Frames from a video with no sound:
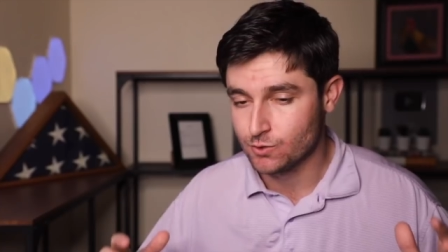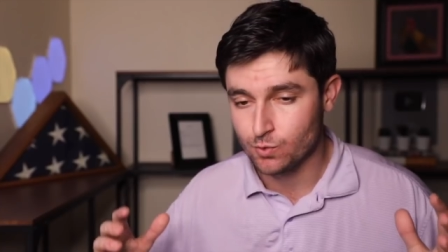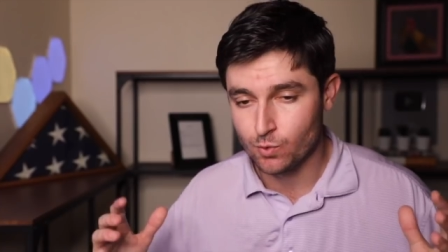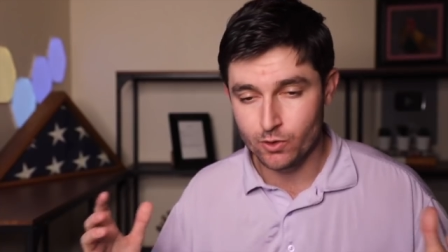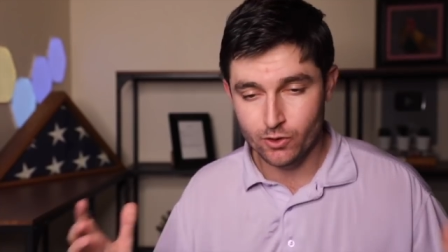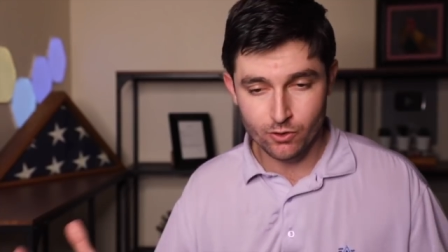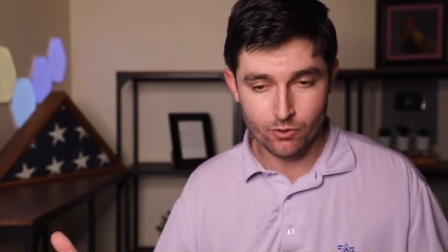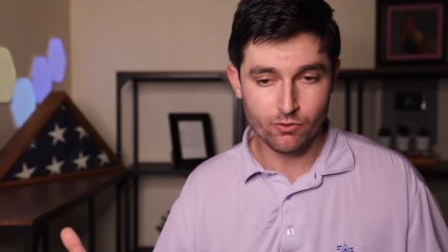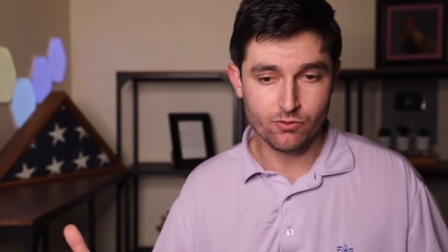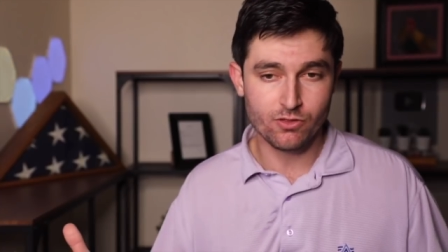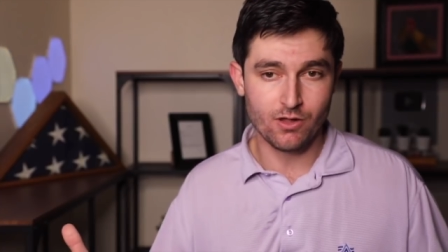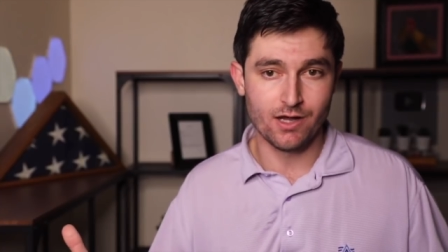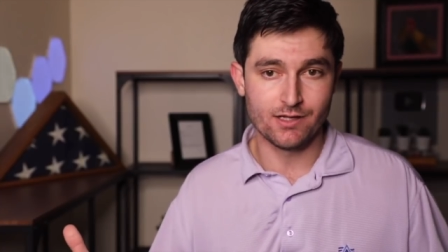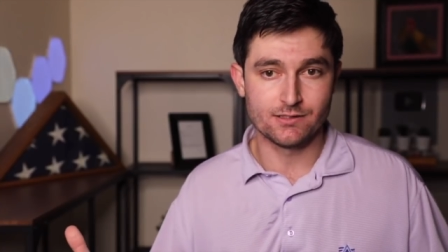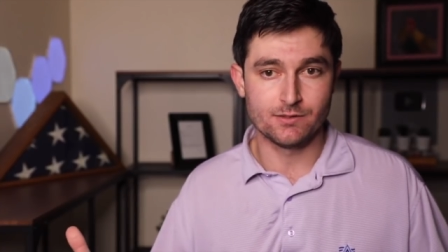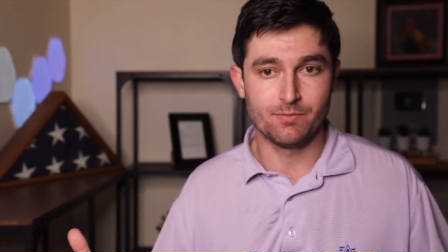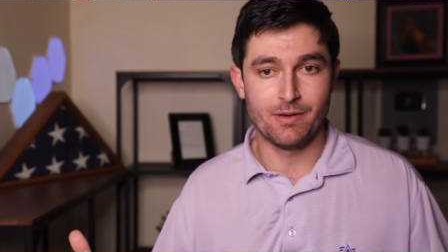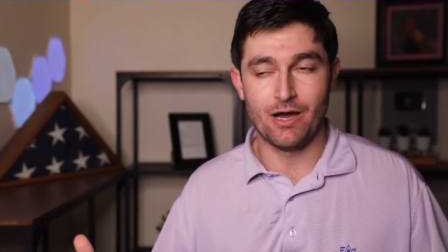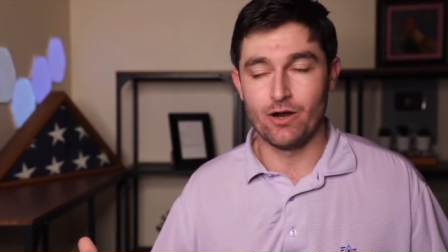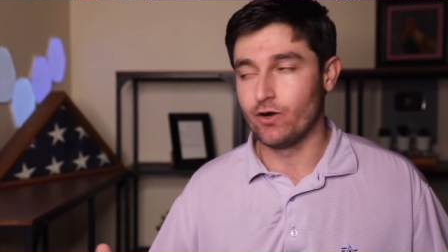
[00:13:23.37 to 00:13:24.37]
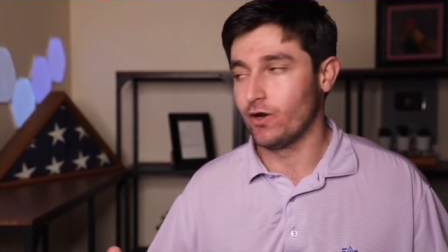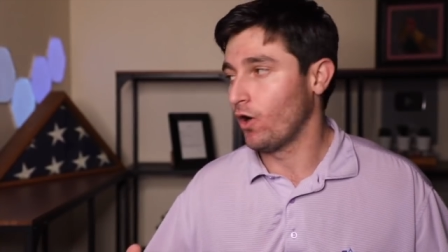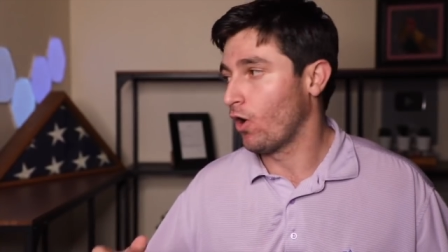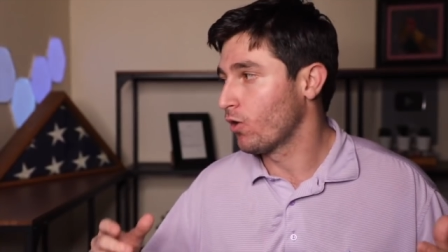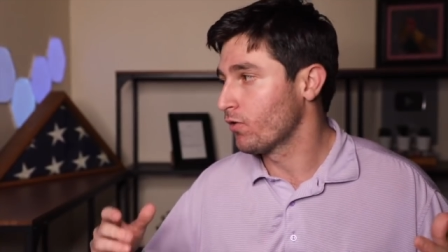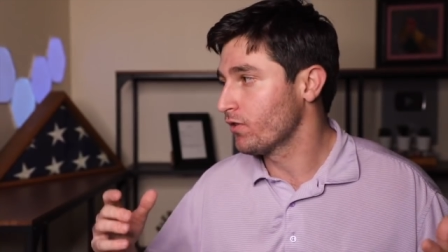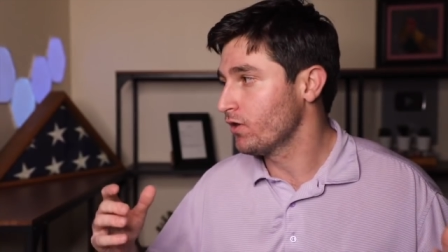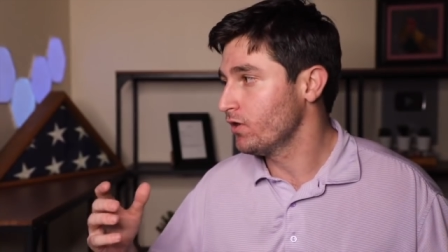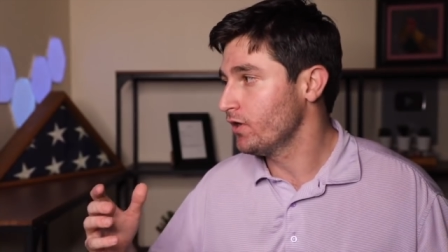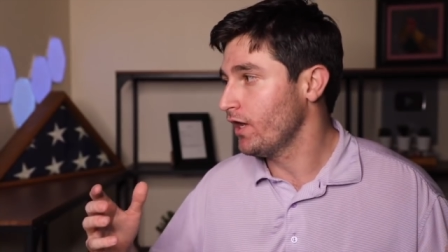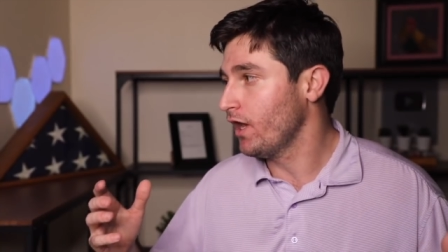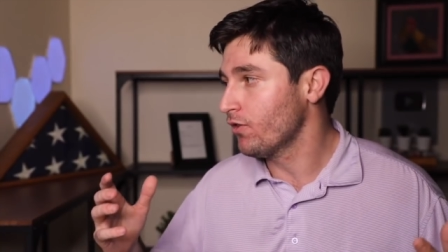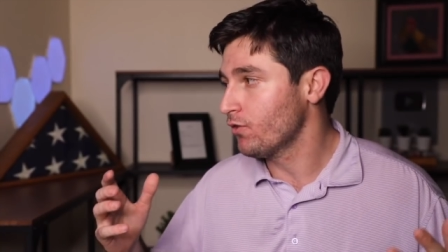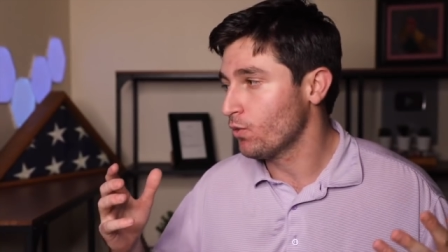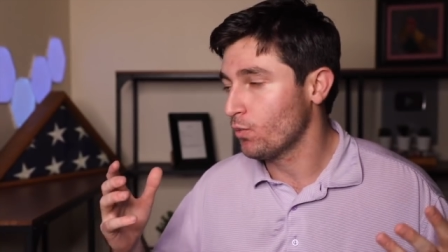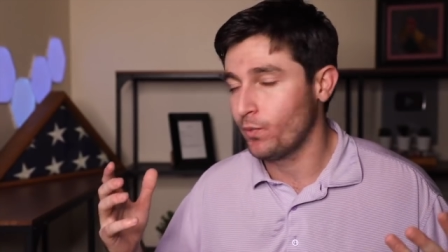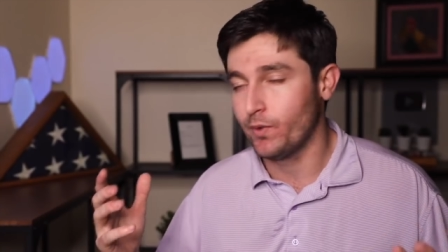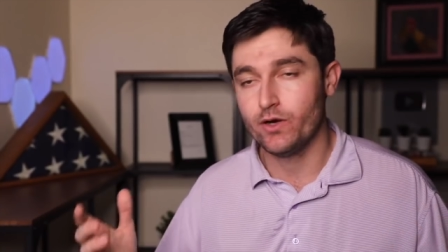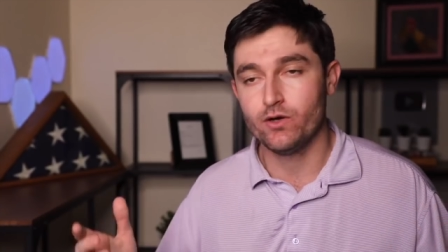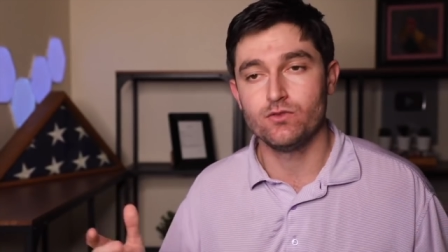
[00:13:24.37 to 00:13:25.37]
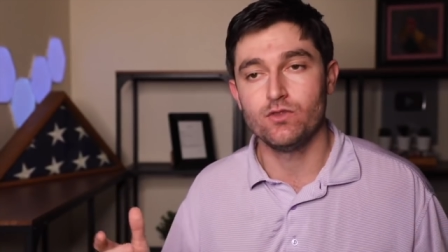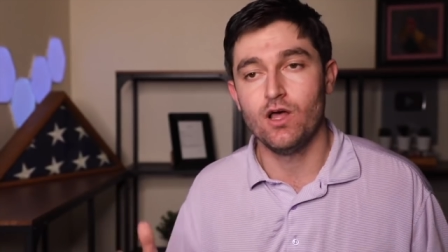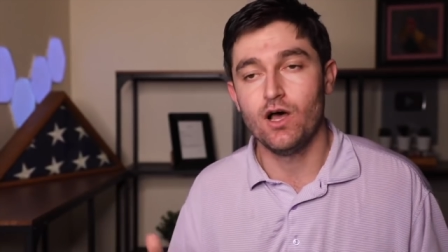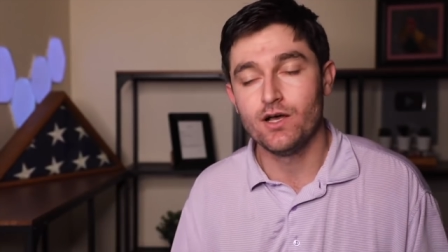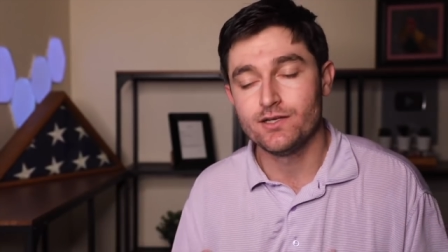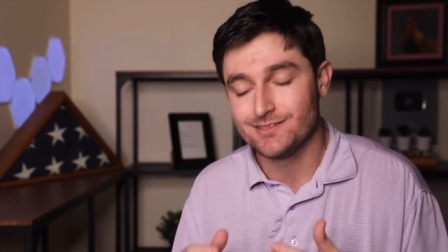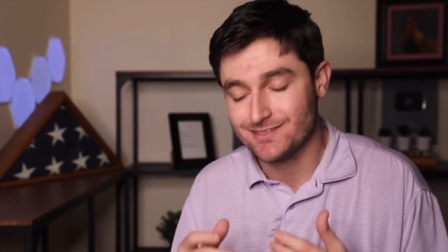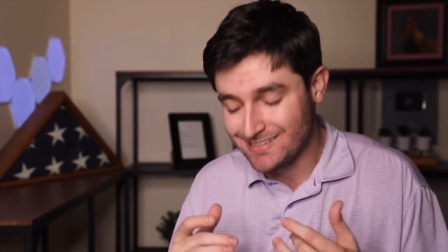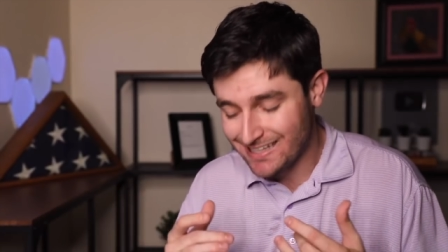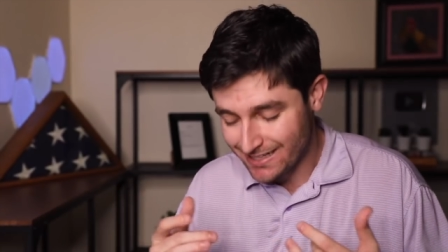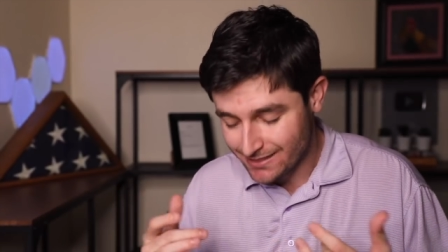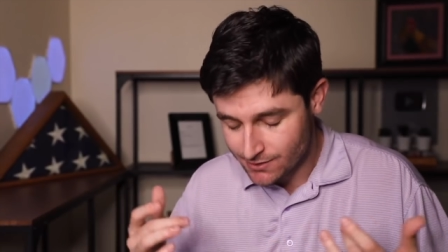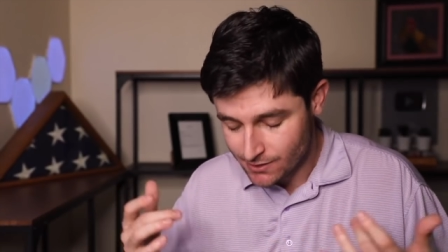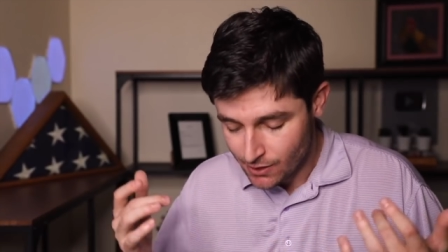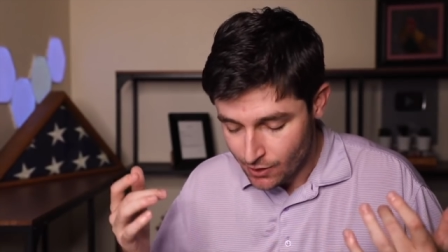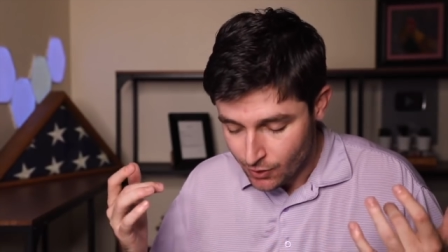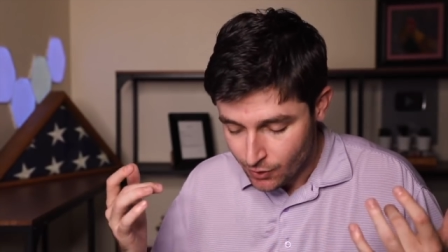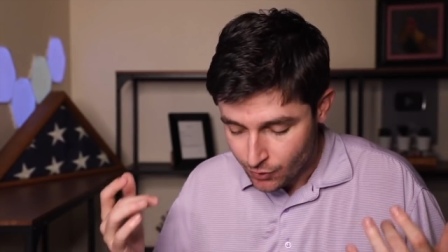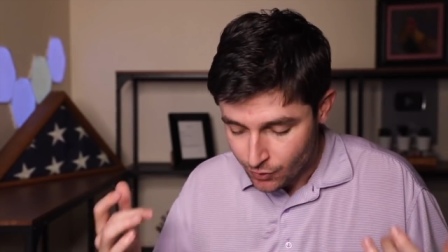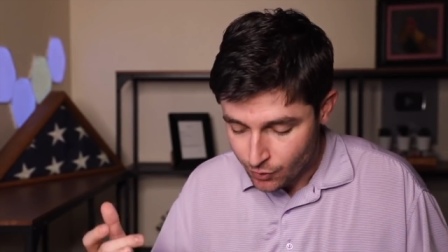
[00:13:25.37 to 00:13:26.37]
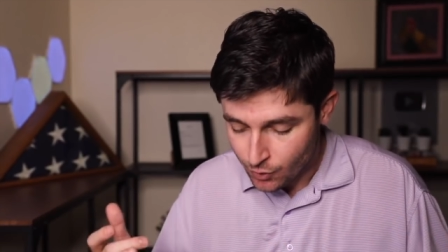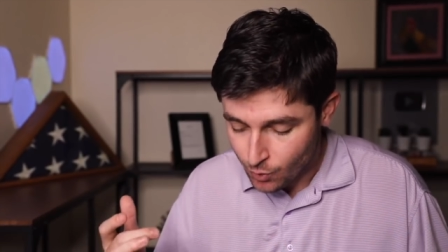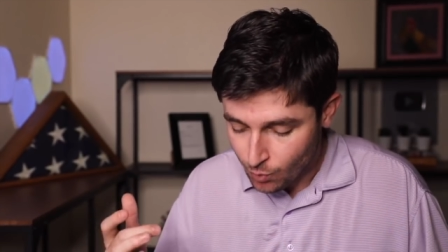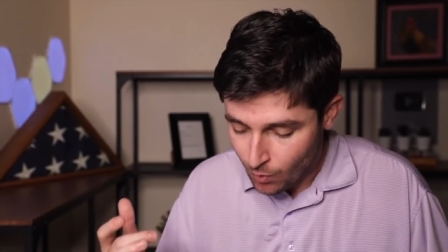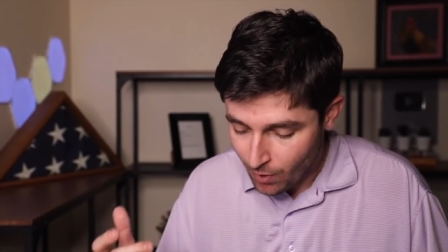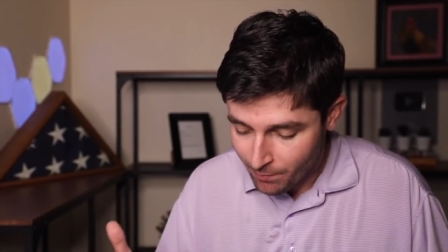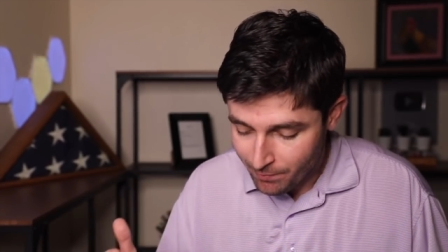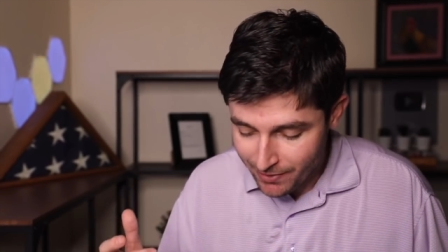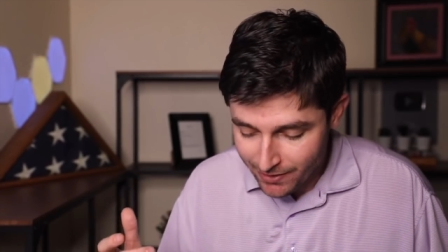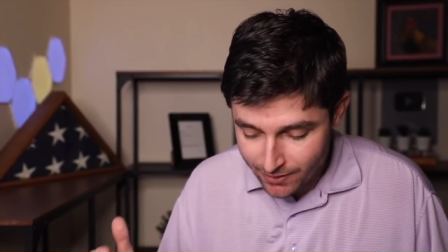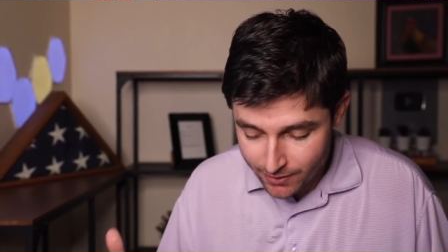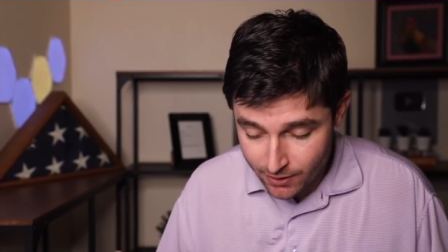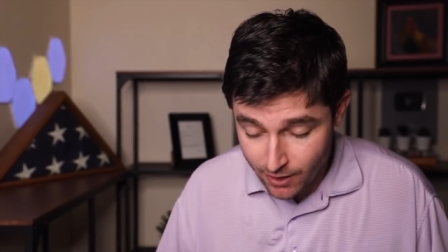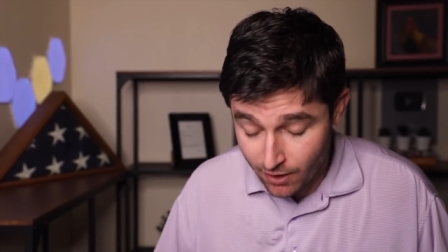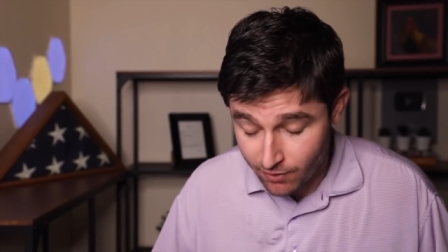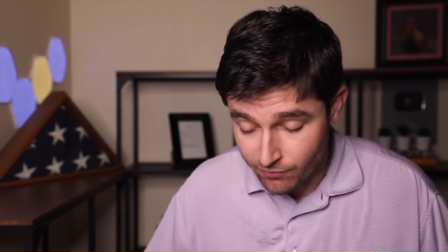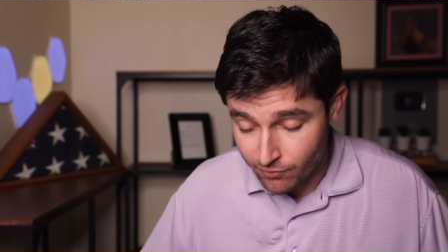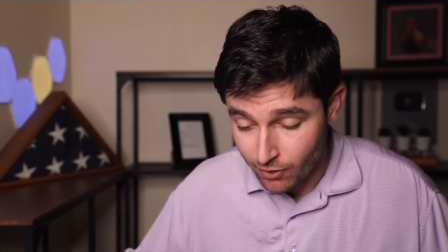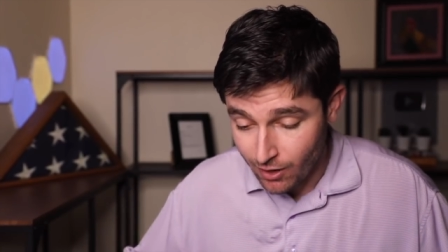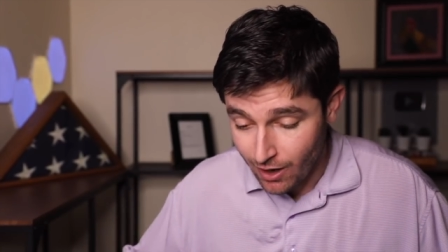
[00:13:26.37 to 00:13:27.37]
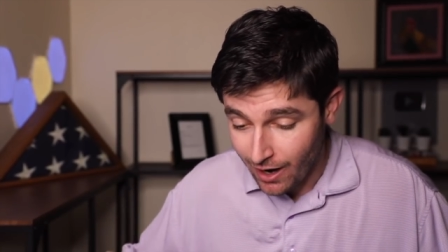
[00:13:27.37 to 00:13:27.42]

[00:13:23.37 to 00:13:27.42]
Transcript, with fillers: What are your thoughts about it? Are there any other weird laws that you want me to cover?